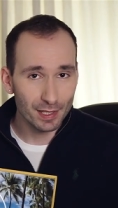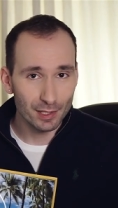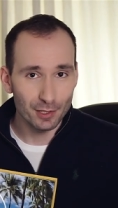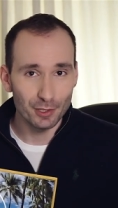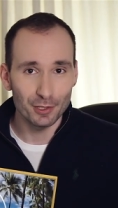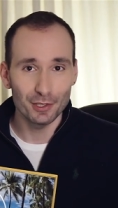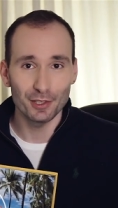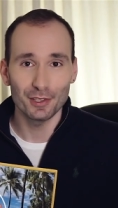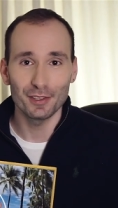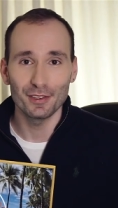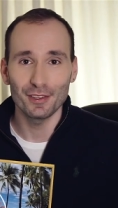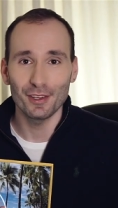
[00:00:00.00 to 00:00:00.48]
you
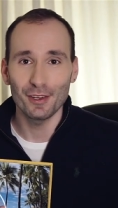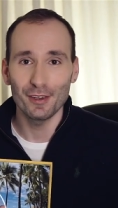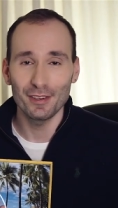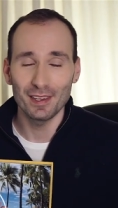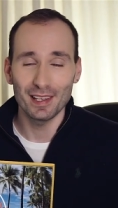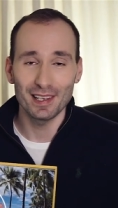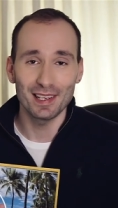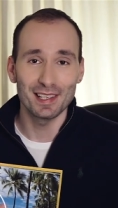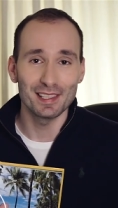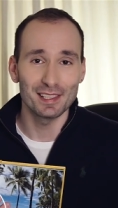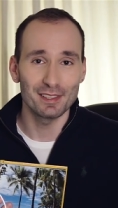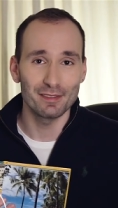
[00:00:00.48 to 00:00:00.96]
should know
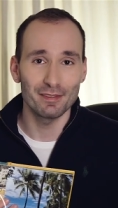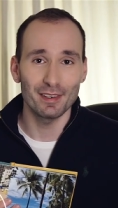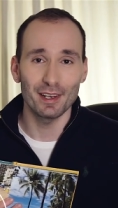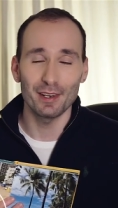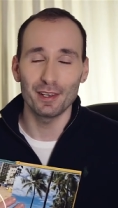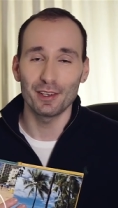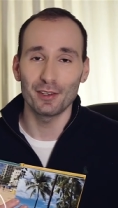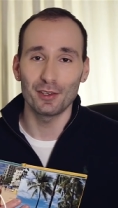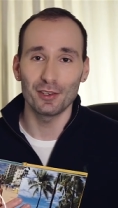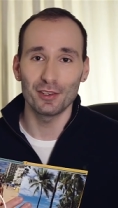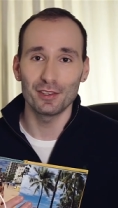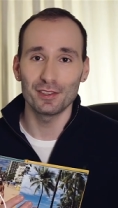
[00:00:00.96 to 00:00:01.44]
that is a
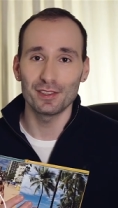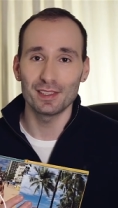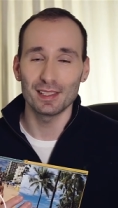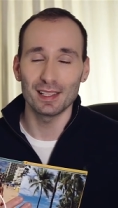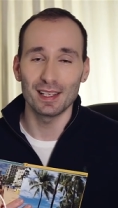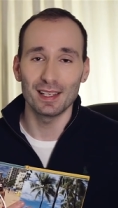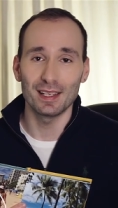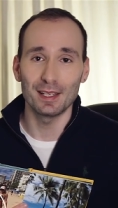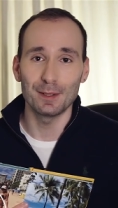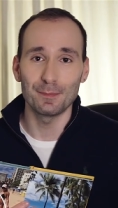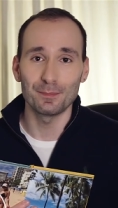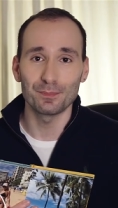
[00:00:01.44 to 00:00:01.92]
very good
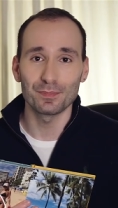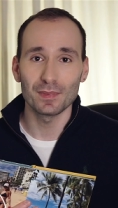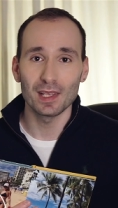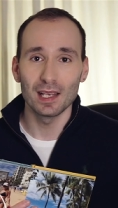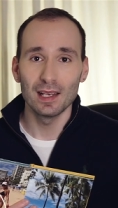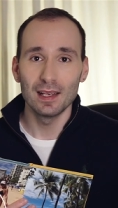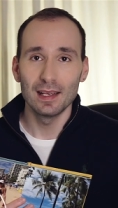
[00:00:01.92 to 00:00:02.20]
kind